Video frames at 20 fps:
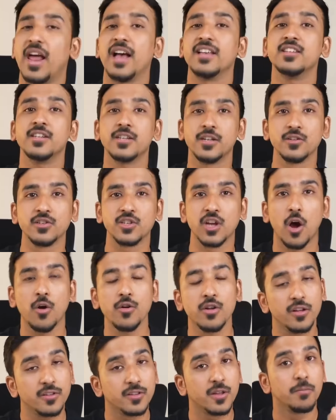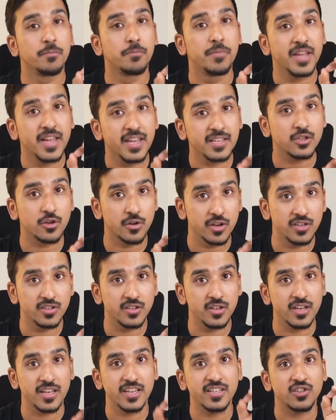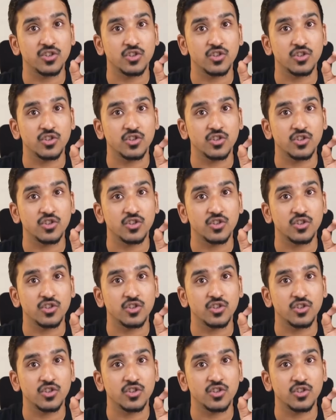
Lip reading: Well, as it turns out, the biggest reason